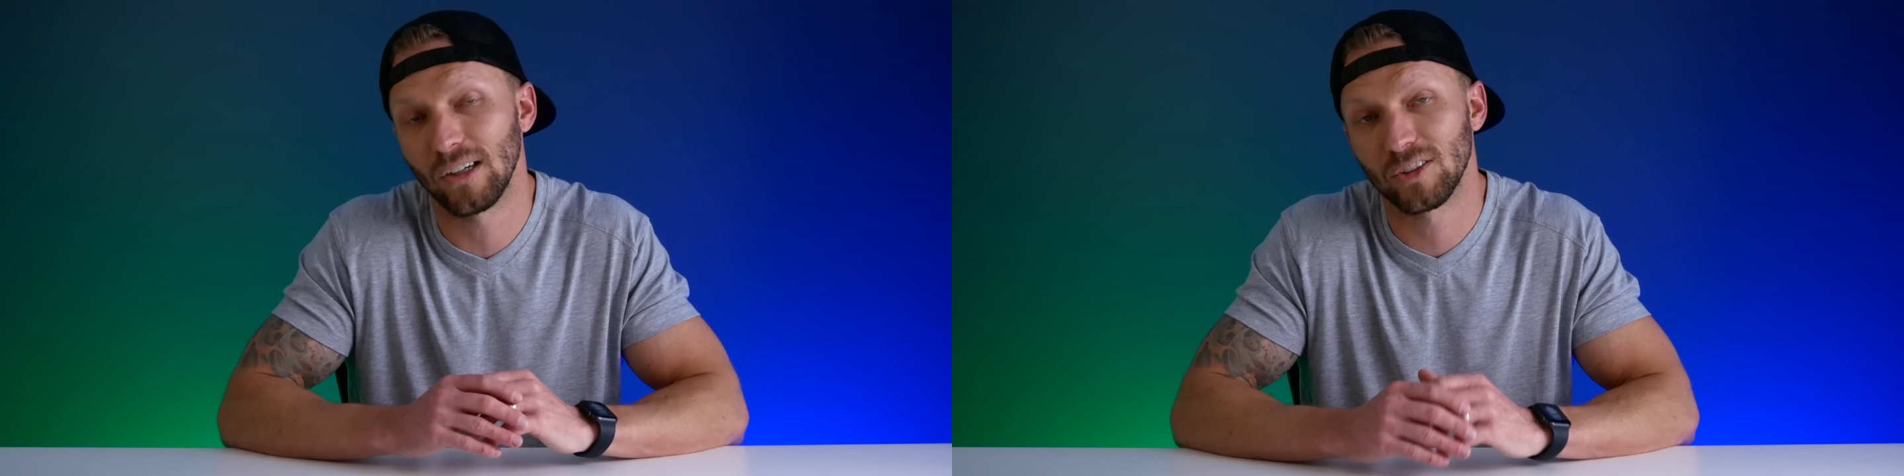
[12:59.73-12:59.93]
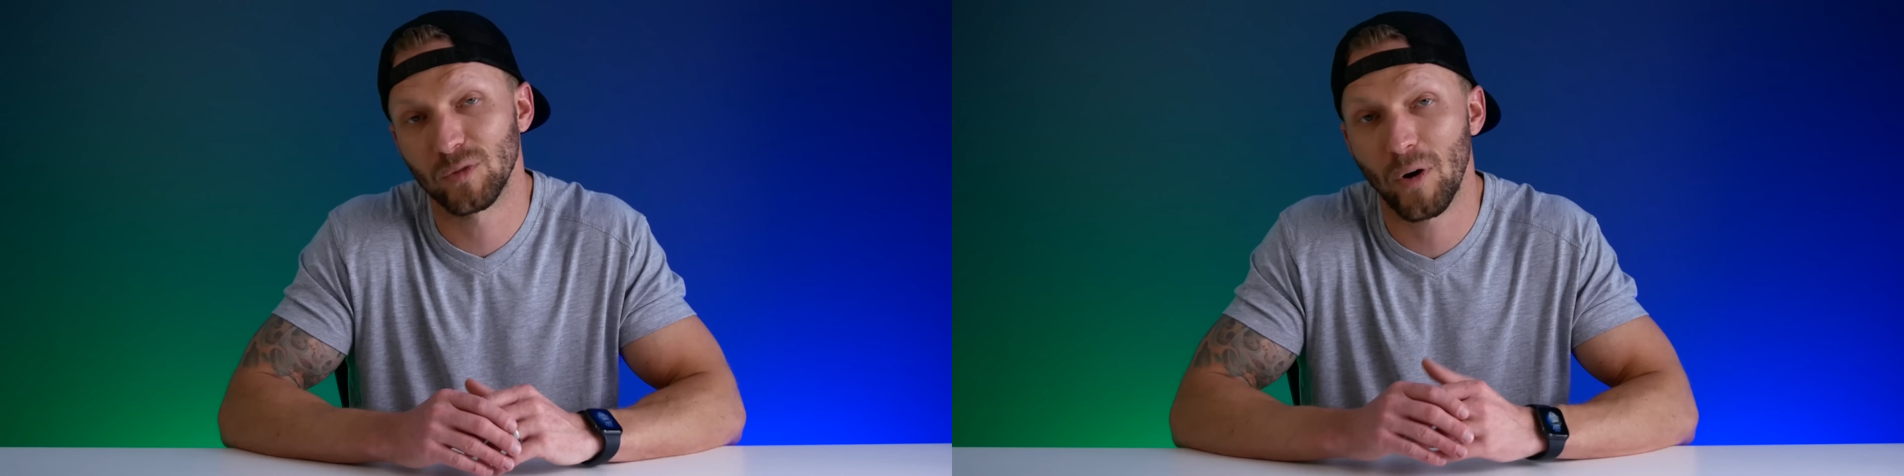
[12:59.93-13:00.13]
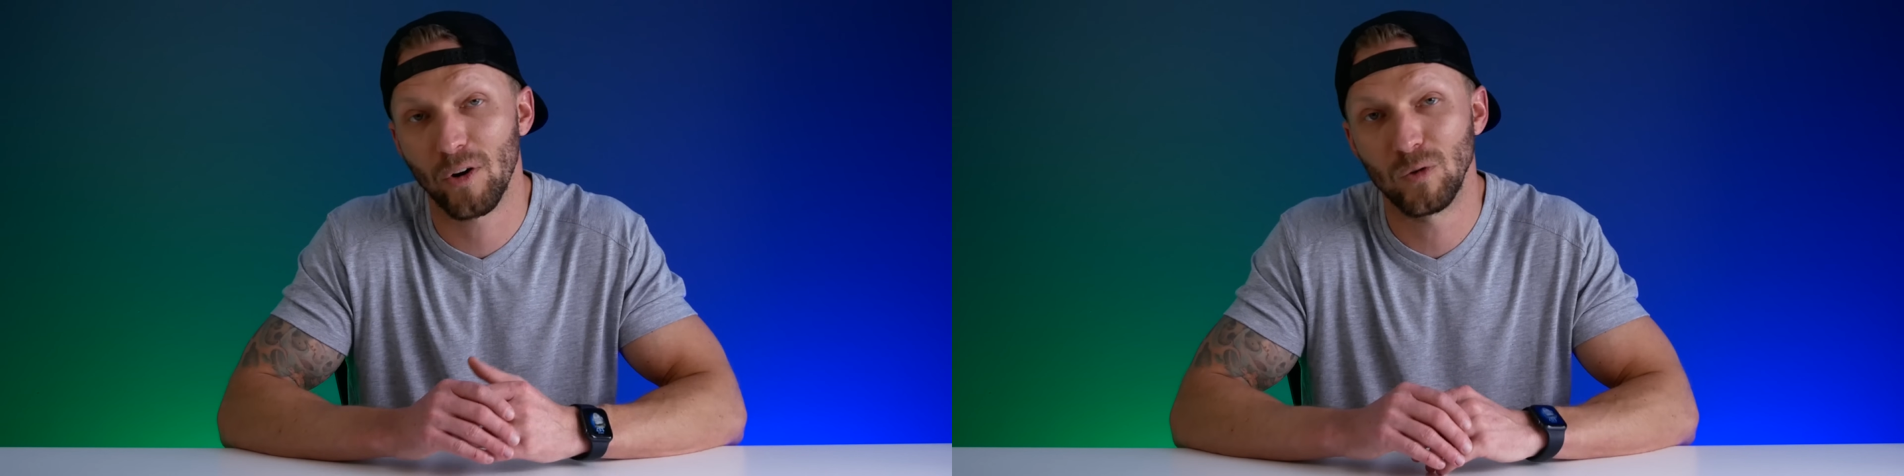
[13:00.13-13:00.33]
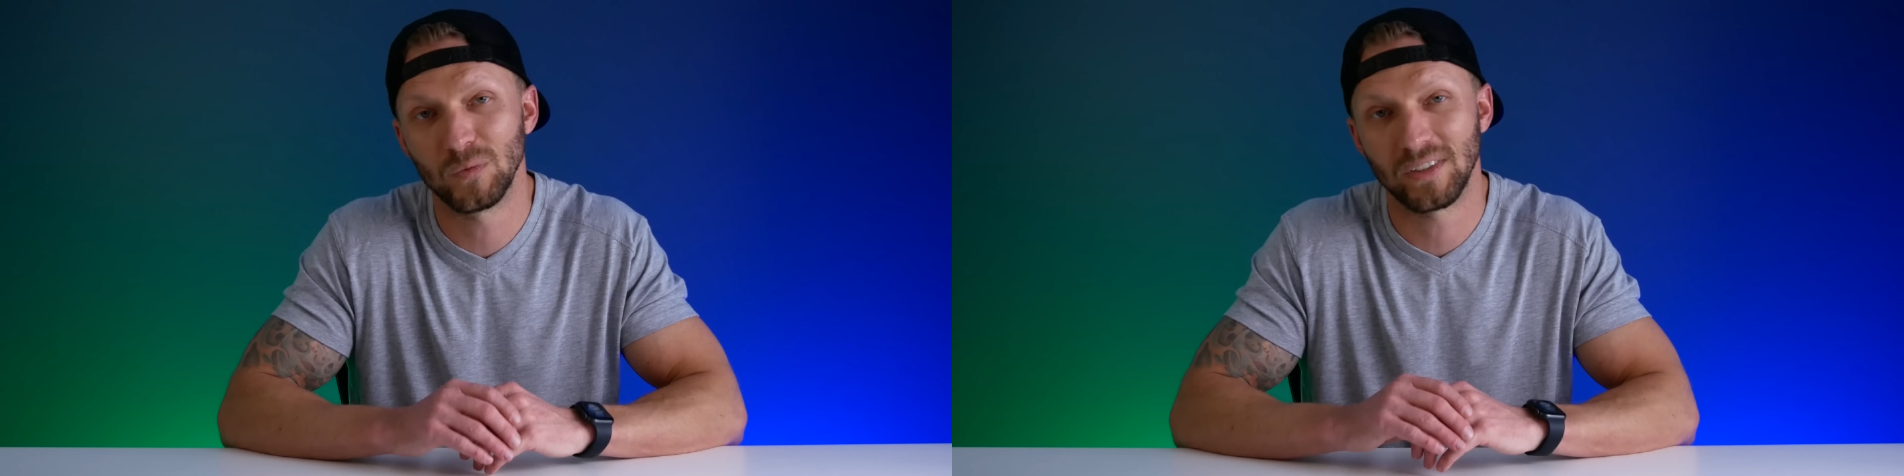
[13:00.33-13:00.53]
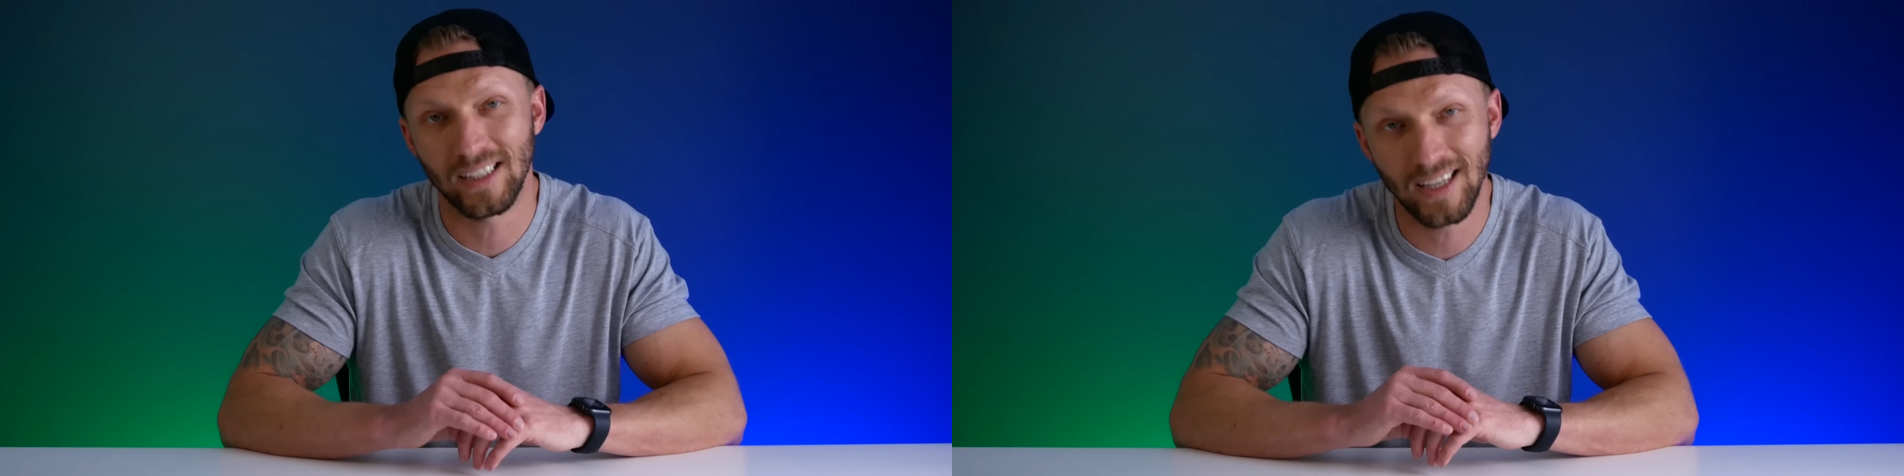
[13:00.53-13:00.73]
our smart
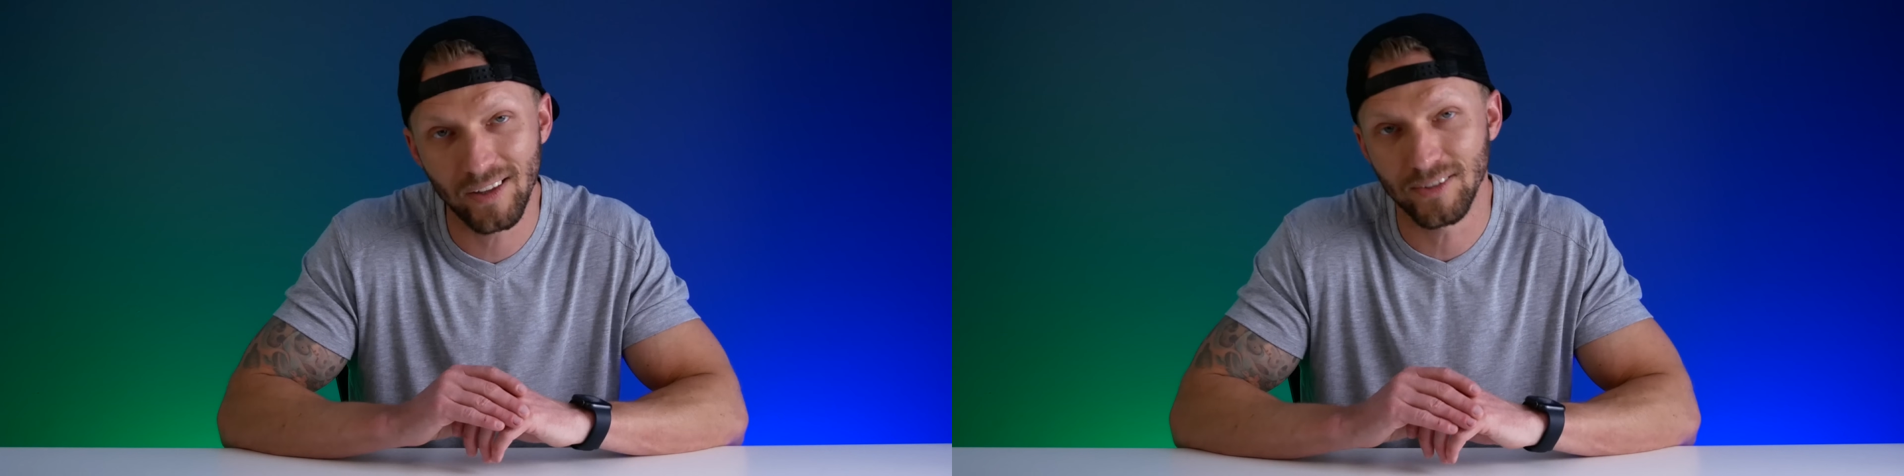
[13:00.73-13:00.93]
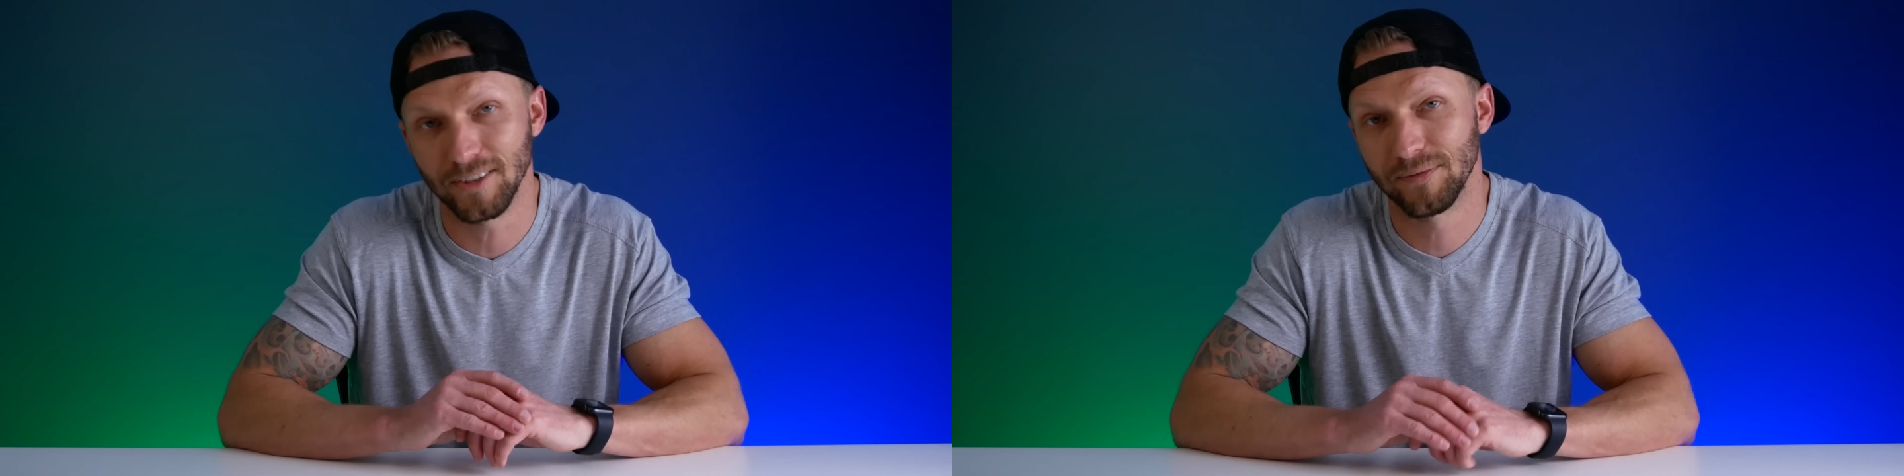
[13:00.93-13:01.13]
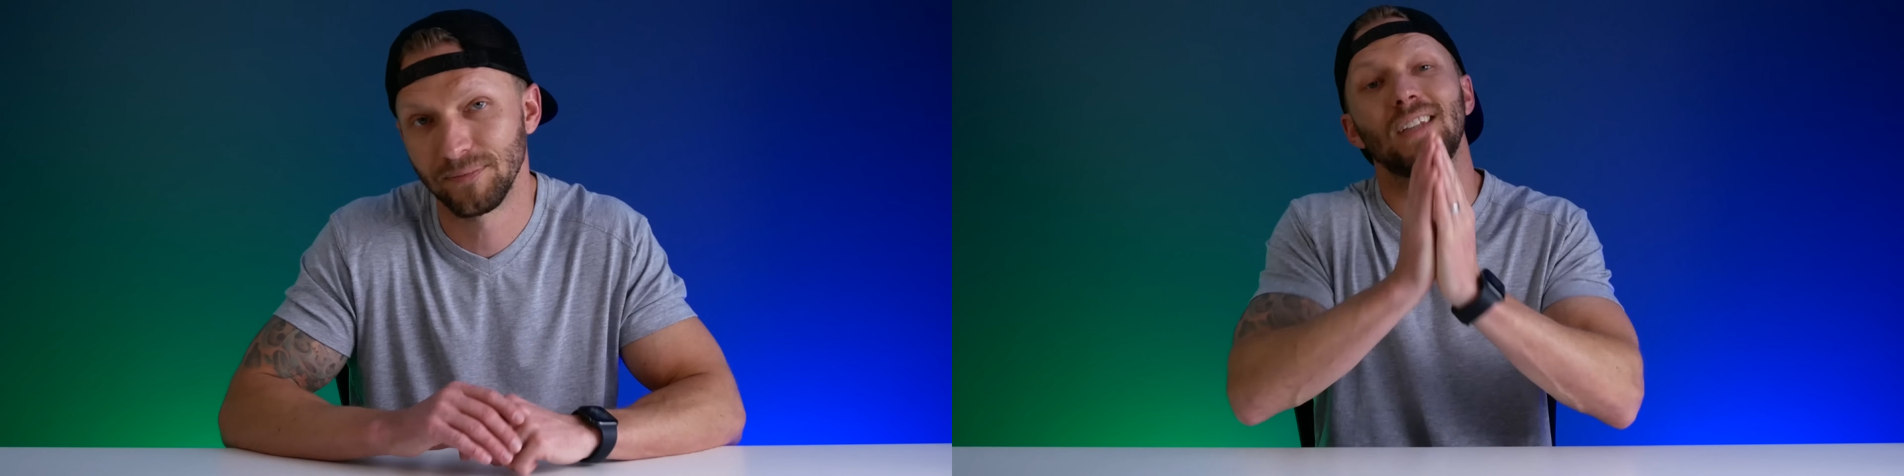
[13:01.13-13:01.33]
homes together.